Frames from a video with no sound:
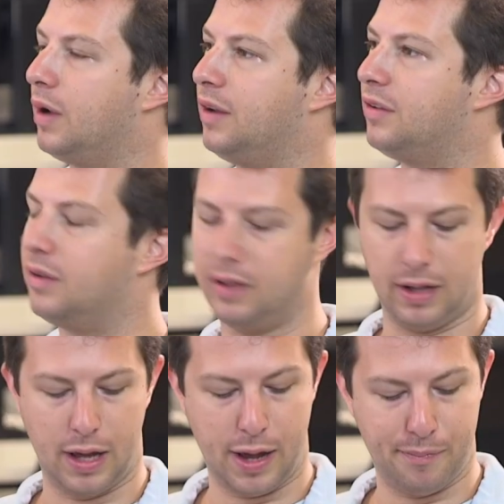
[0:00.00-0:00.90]
Right.
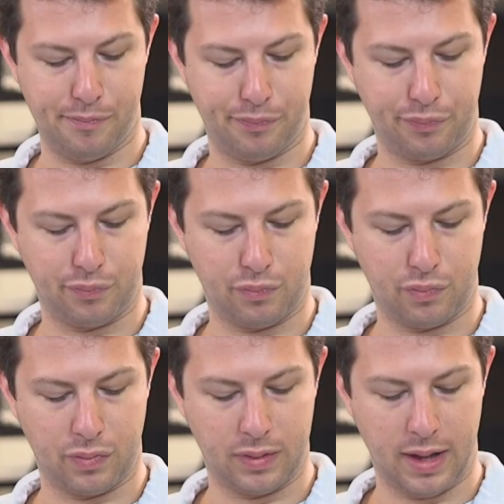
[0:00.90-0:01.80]
Um,
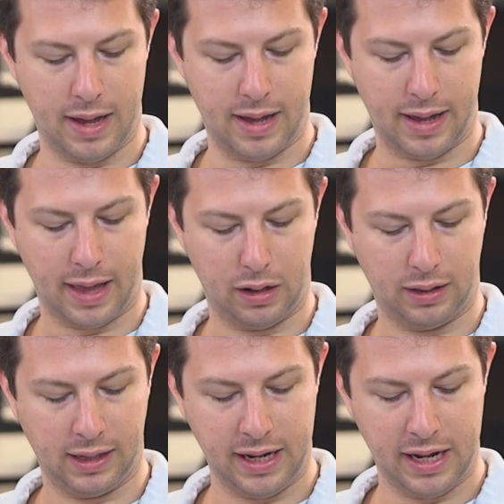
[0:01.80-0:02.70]
uh,
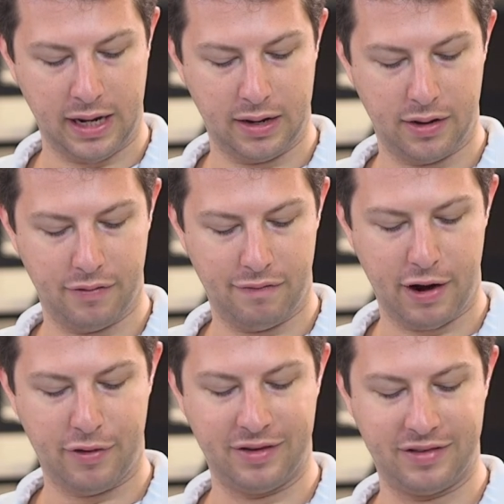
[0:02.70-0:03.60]
Helene
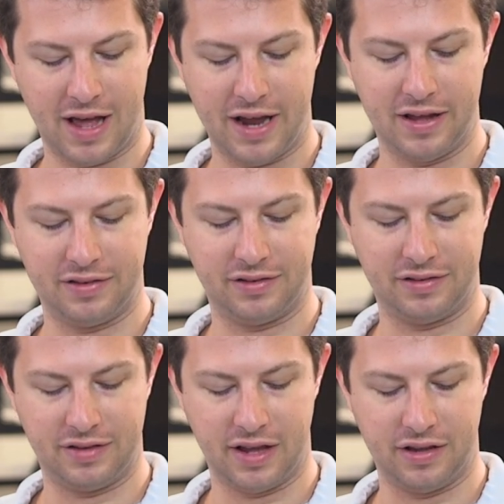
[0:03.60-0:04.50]
Fairy
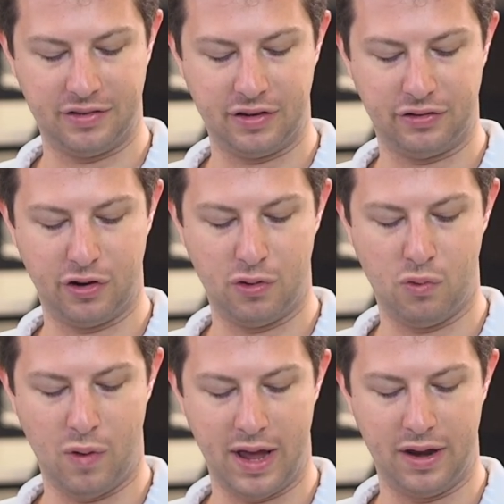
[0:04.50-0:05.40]
Zayas says, so
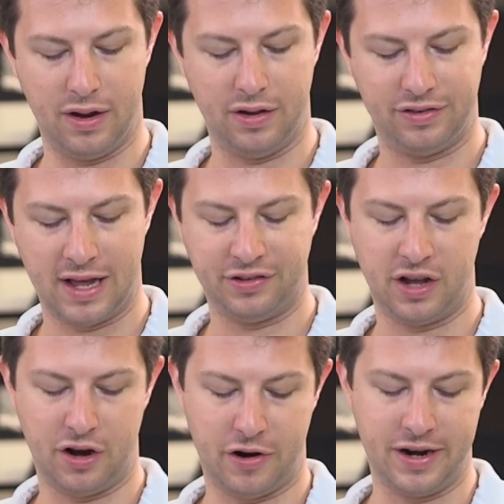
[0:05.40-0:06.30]
when
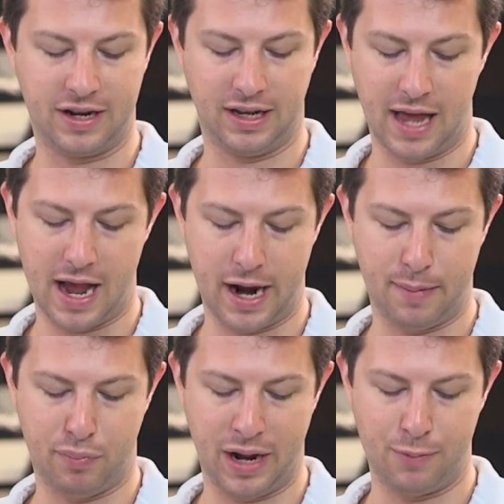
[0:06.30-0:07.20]
Sansa and Arya
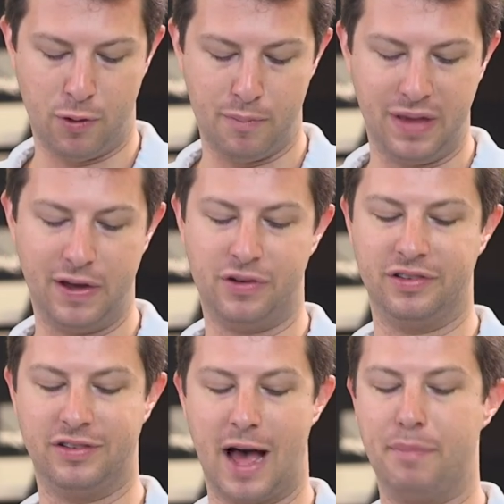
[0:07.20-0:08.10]
collide, Brienne won't be there to
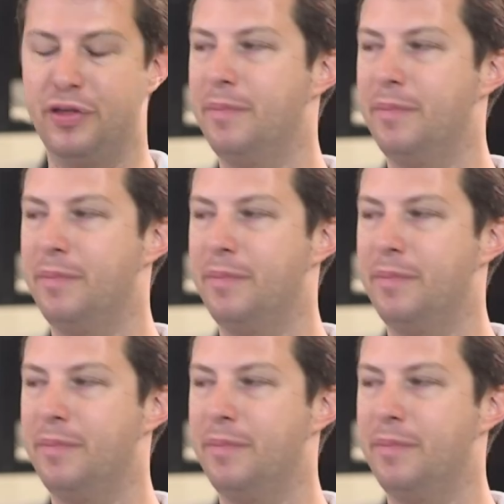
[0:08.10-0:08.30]
stop